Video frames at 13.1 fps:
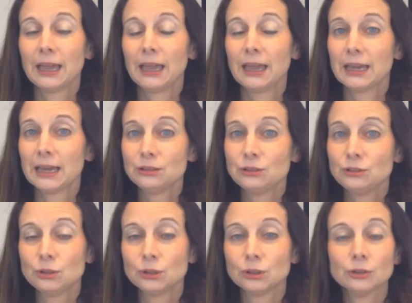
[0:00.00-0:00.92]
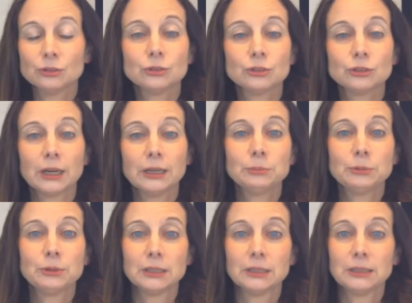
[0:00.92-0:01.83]
And you can also sign up
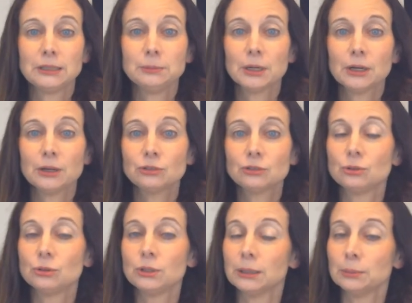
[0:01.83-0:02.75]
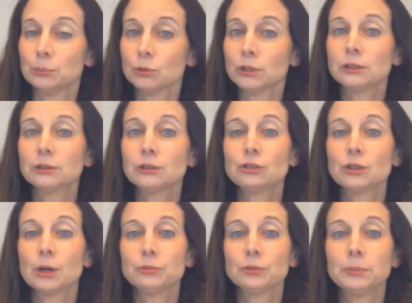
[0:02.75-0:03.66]
to get emails to get more English
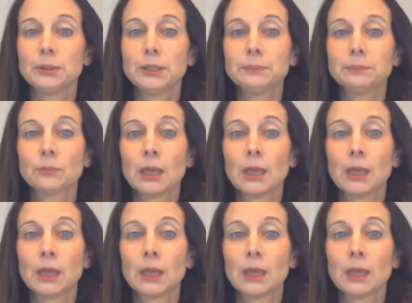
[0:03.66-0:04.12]
help from me.